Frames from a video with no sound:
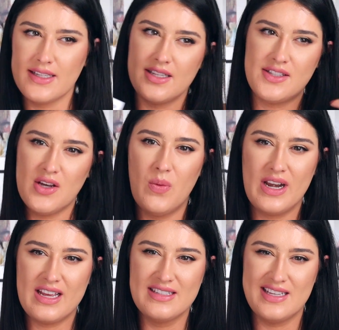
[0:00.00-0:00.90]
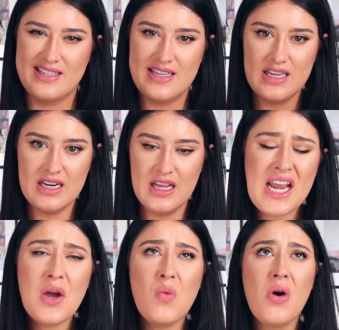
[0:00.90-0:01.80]
it's so inconsistent? And
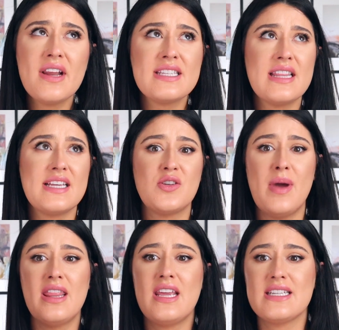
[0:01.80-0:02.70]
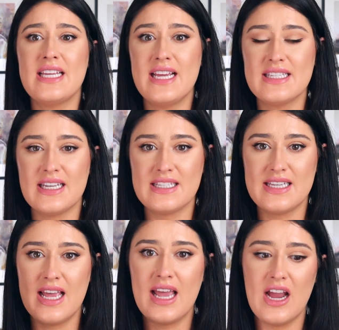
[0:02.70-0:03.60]
I want it to like so badly because it is like
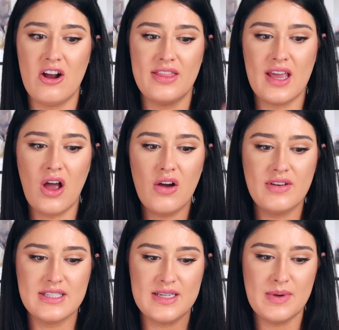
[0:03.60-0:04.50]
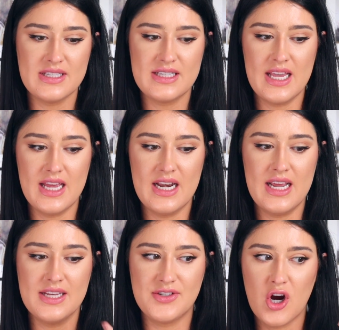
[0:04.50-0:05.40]
skincare, and like obviously my skin
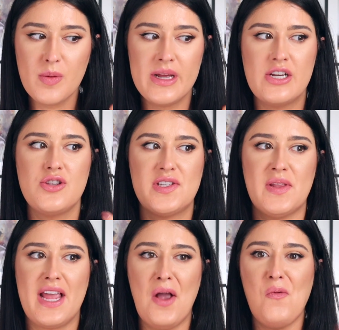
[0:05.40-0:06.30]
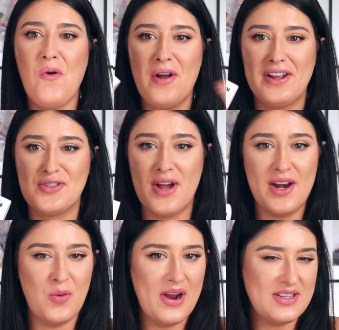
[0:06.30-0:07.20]
is garbage, and so like I want to try
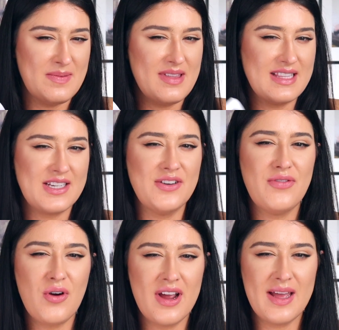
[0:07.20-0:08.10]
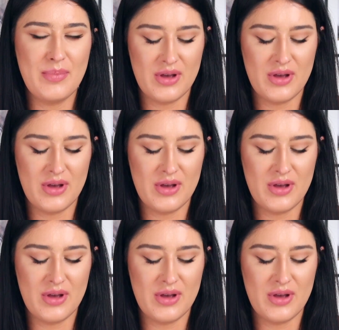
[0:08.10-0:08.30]
to wear something that's good for it,